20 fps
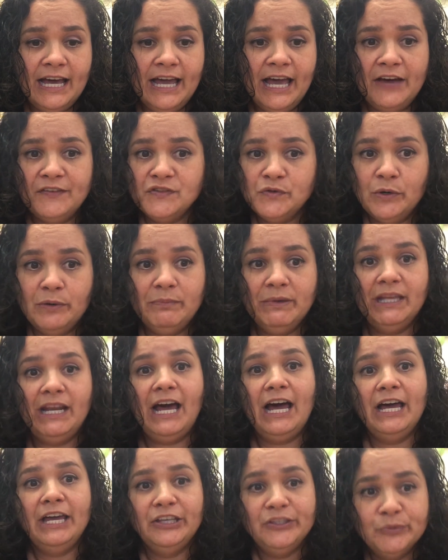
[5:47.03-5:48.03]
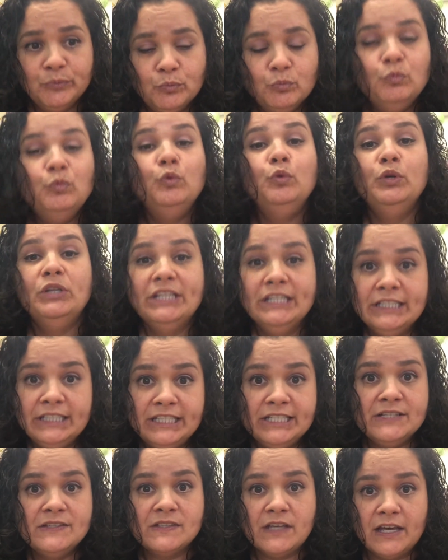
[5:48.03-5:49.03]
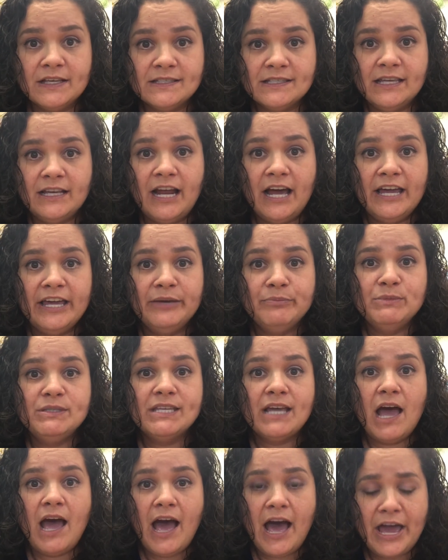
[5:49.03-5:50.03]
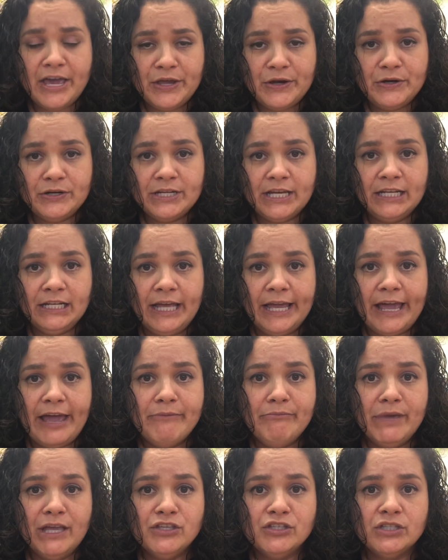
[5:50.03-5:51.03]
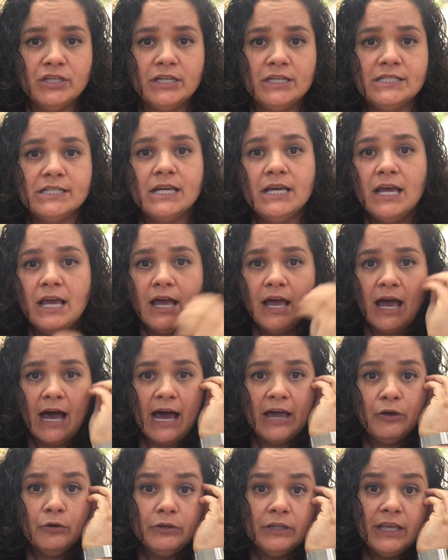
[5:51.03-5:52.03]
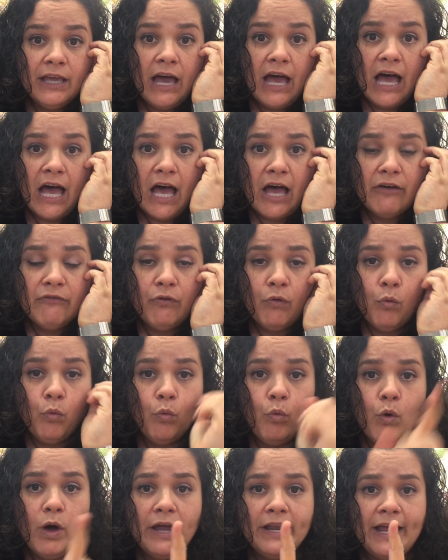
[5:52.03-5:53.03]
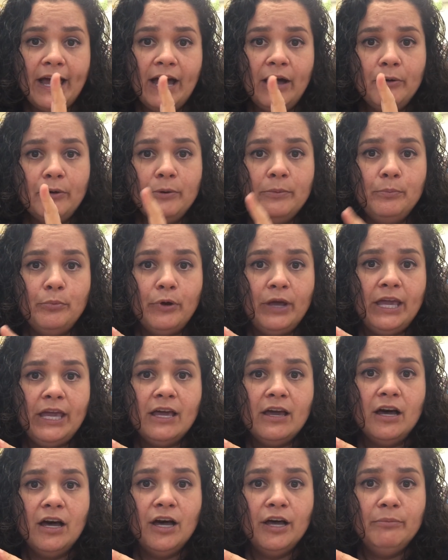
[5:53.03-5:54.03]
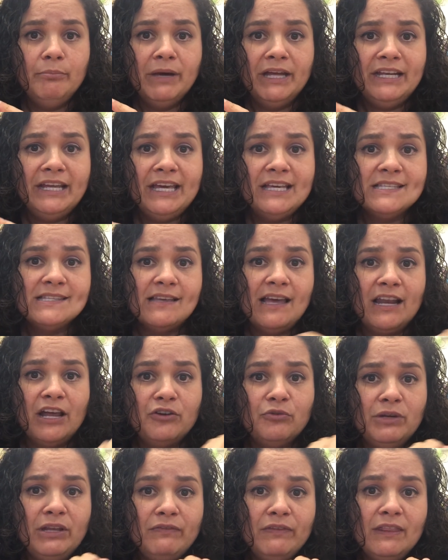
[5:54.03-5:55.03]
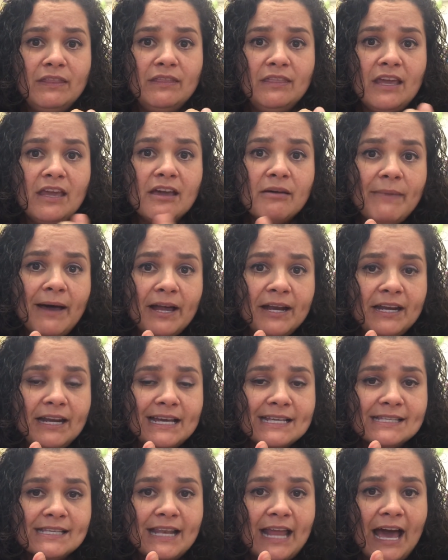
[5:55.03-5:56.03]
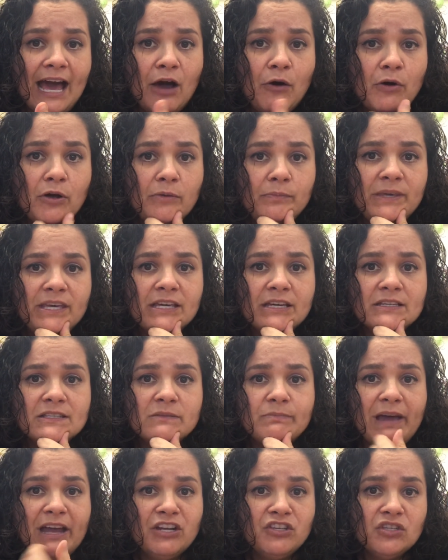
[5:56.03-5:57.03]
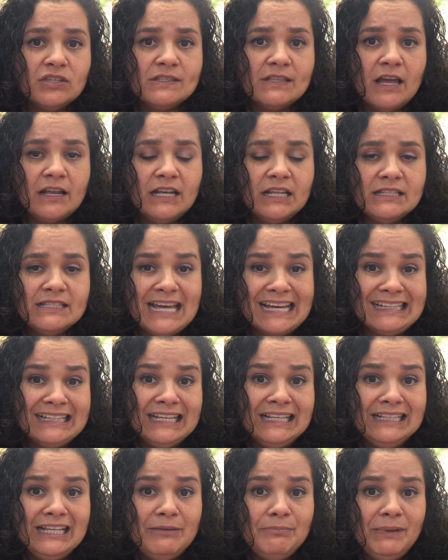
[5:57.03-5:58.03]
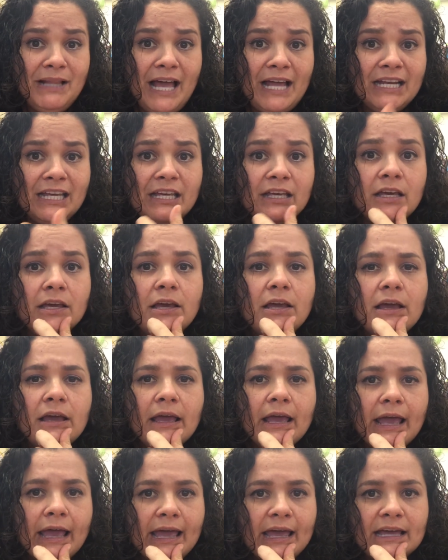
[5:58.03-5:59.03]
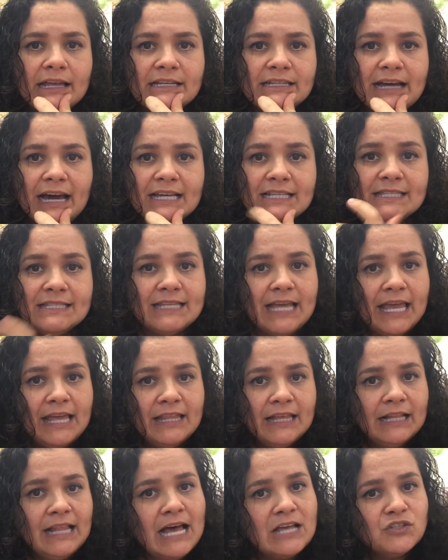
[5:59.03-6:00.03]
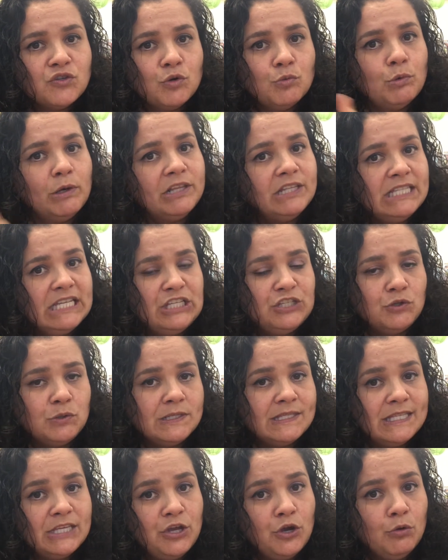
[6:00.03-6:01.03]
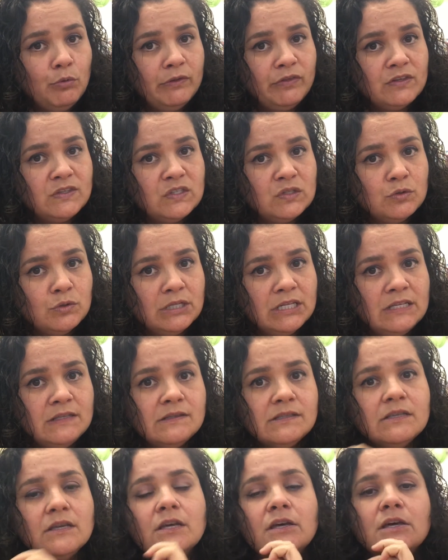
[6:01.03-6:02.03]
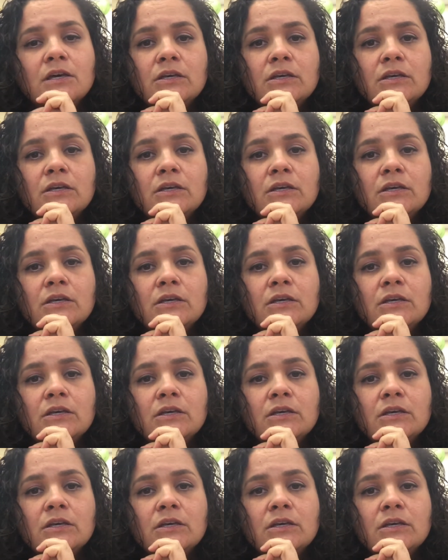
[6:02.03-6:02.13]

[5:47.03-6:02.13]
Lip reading: I have to admit, I am really exhausted. I am tired, and like I mentioned, I only have 1 hour break on Mondays, and I don't even think about it as an hour because Spanish is not technically planning, and I stay in the classroom while the teacher is here with the students.